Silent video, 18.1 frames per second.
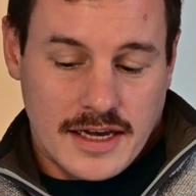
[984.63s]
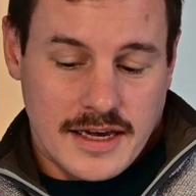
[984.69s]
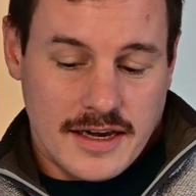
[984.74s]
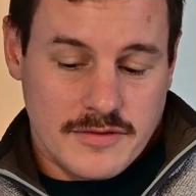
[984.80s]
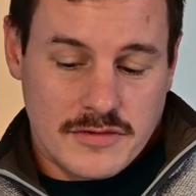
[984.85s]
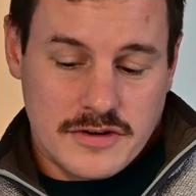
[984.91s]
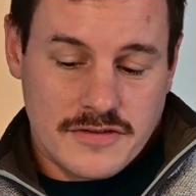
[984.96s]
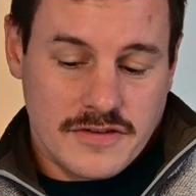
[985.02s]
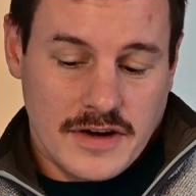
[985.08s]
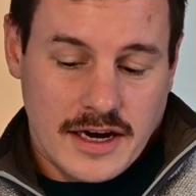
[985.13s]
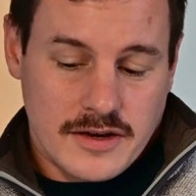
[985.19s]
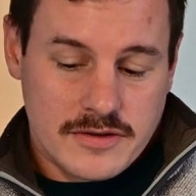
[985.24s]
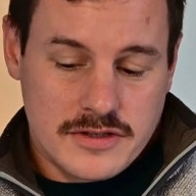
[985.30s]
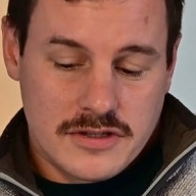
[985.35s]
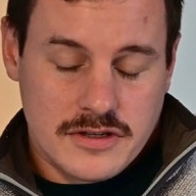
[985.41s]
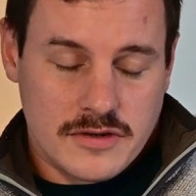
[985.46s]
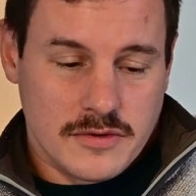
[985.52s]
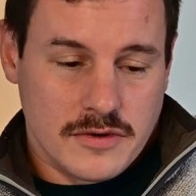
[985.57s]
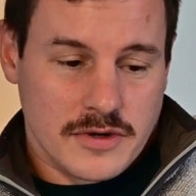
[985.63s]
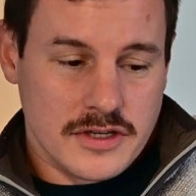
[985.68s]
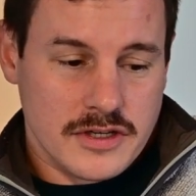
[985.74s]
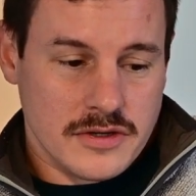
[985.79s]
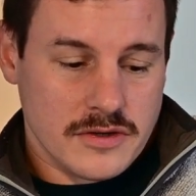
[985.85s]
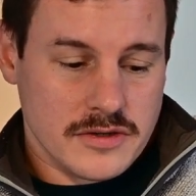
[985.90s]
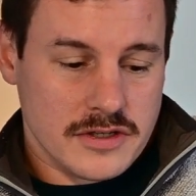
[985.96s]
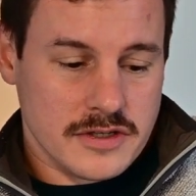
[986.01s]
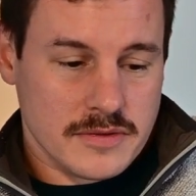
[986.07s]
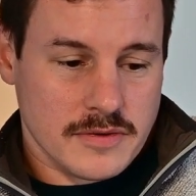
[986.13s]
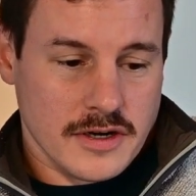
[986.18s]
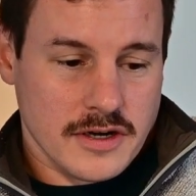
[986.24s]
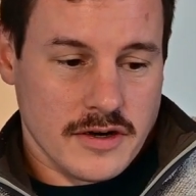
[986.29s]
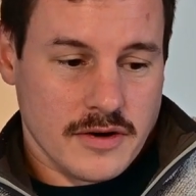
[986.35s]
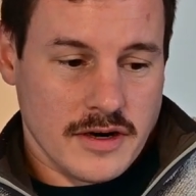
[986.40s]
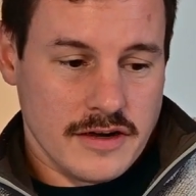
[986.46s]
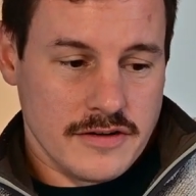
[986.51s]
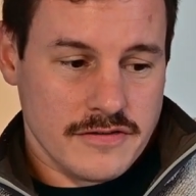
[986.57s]
with how to do walking tours as
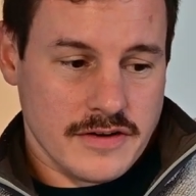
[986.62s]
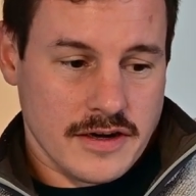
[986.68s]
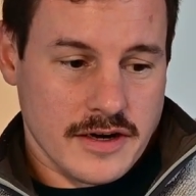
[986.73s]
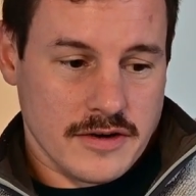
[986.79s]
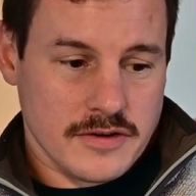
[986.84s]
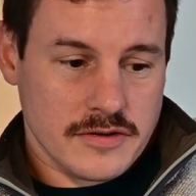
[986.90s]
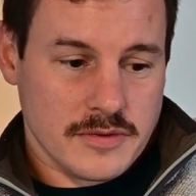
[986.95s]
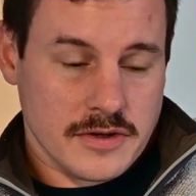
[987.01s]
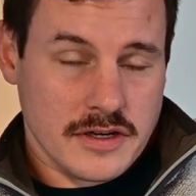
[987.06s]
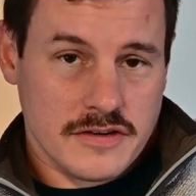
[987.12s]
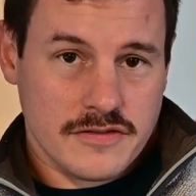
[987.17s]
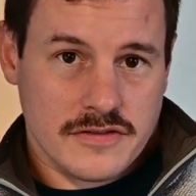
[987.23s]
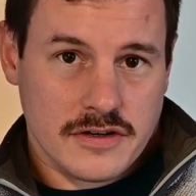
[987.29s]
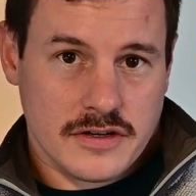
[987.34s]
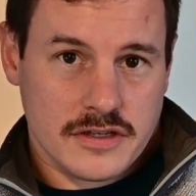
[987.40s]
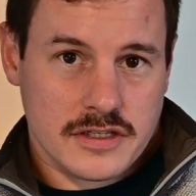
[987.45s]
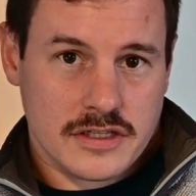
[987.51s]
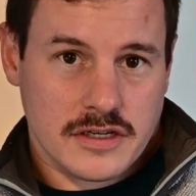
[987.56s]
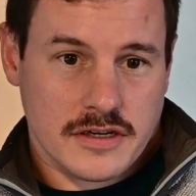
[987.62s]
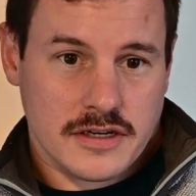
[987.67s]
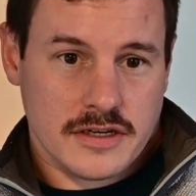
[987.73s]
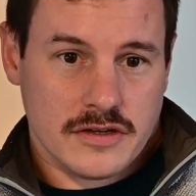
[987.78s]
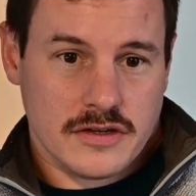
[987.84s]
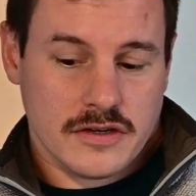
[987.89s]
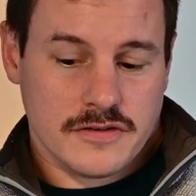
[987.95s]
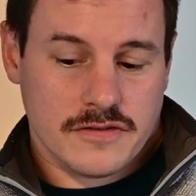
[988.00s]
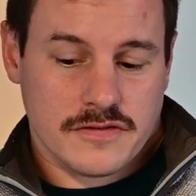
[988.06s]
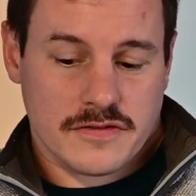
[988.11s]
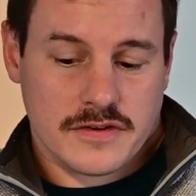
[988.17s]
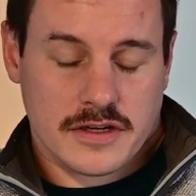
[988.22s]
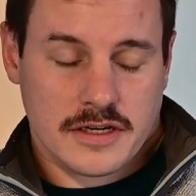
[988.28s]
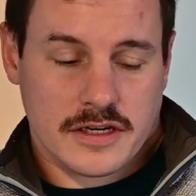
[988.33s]
well, I found when I first started off,